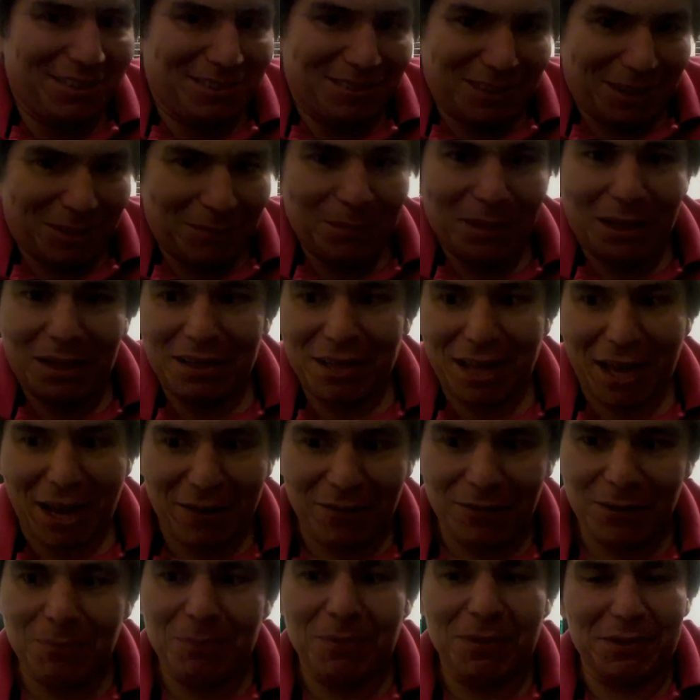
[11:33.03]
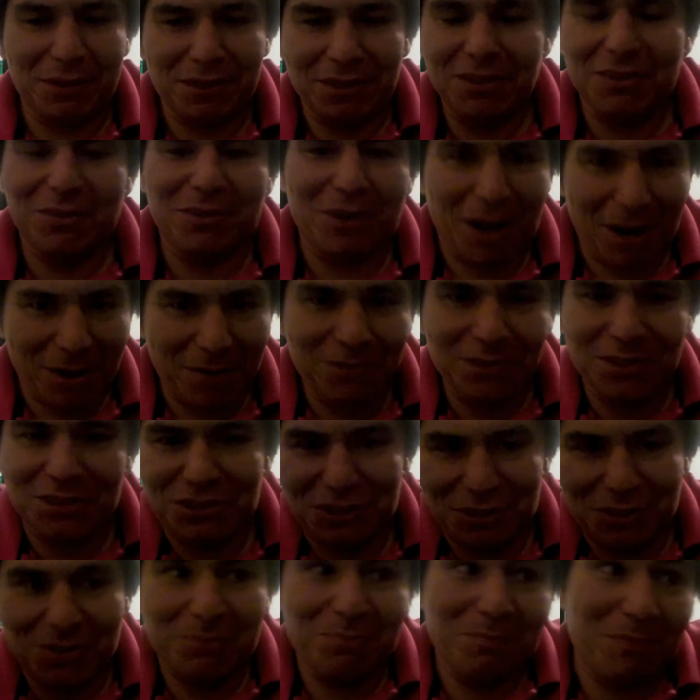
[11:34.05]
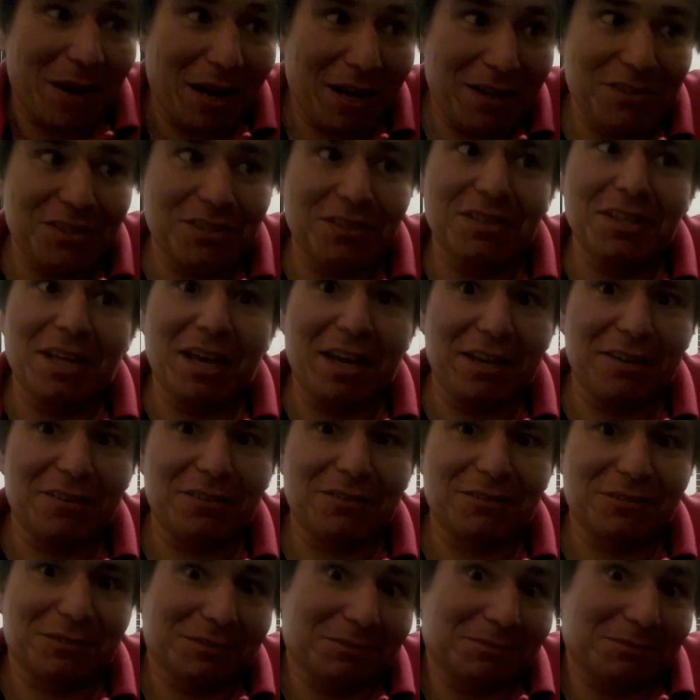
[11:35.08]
I'm not laughing, but I just imagine that